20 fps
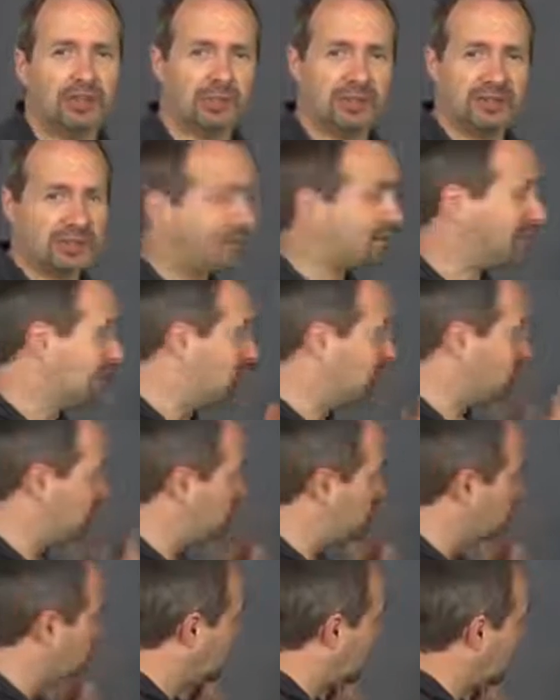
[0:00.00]
you know what you've got to
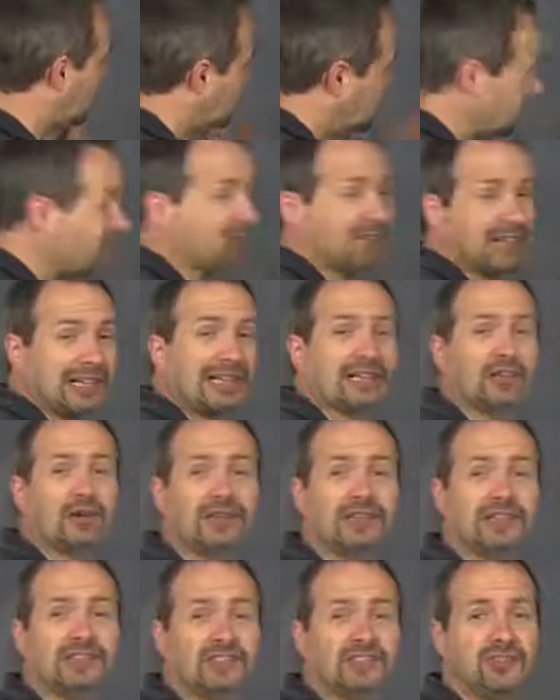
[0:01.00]
do. You've got to click
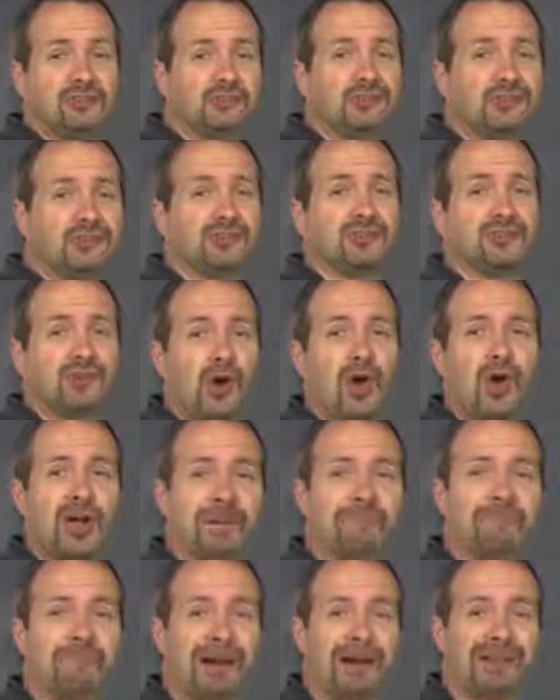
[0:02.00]
on the
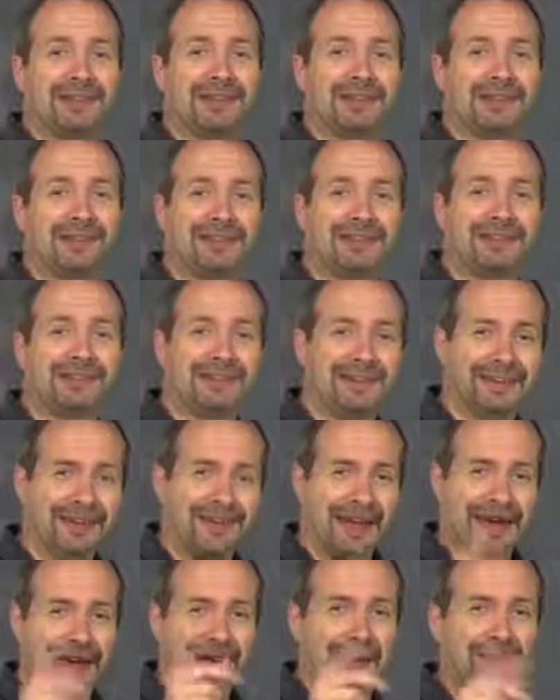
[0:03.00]
subscribe button.
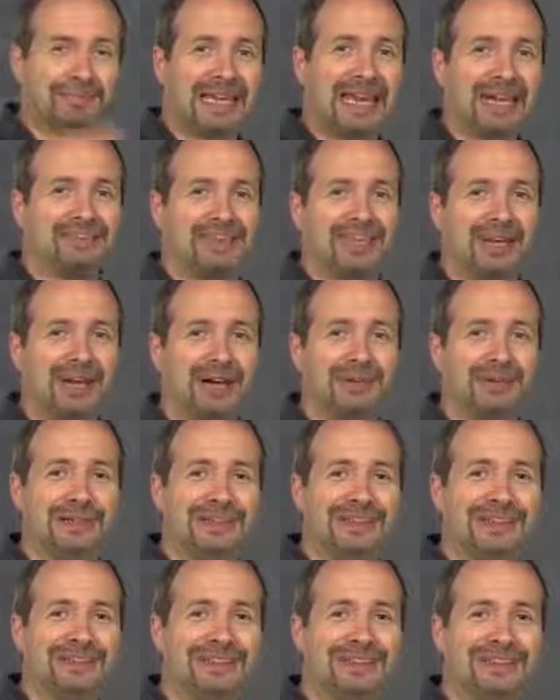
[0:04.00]
I'm Gavin
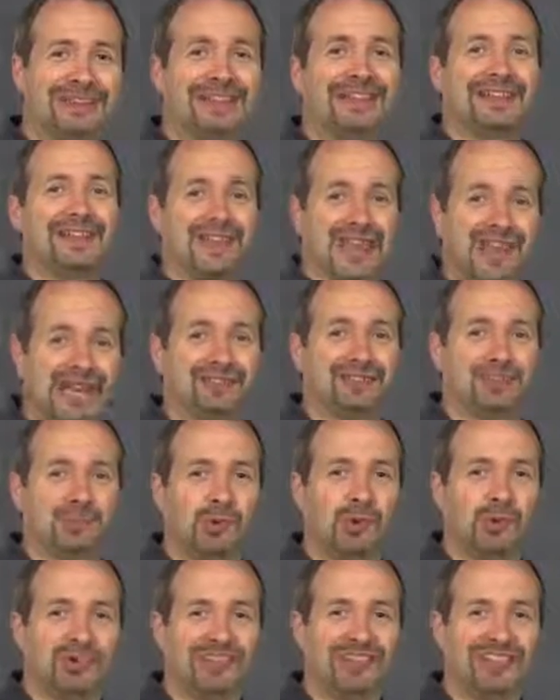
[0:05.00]
Hoey. Thanks for
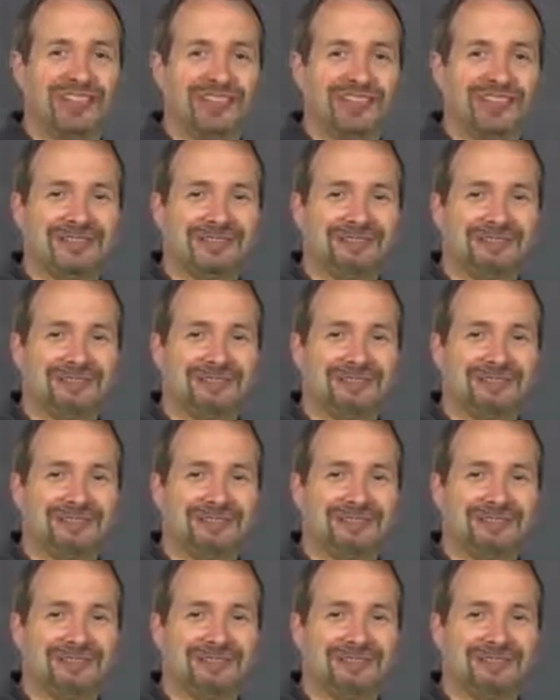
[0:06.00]
watching.